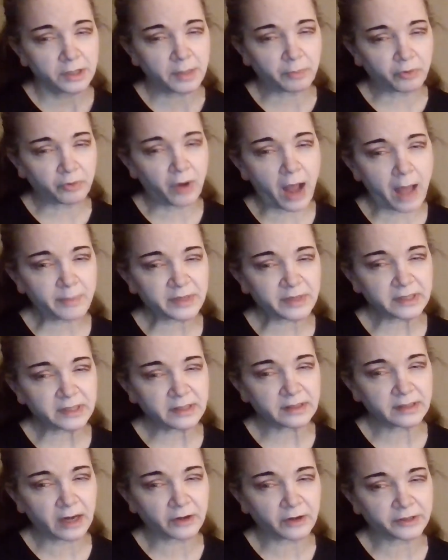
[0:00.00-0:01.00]
the
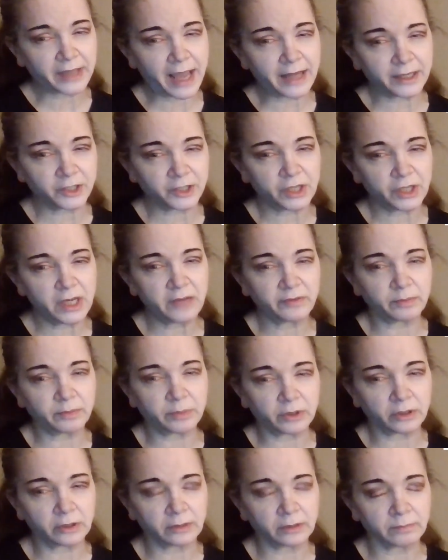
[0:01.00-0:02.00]
promises are not
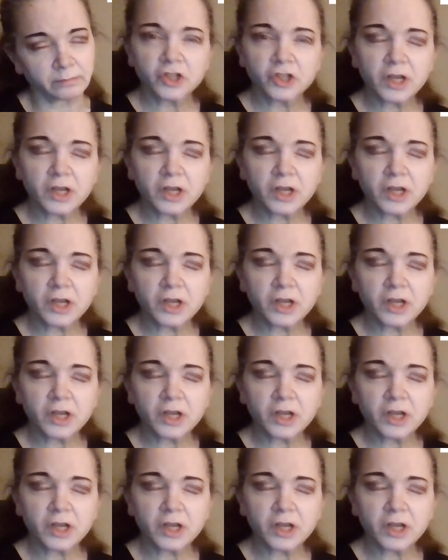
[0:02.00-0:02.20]
achievable,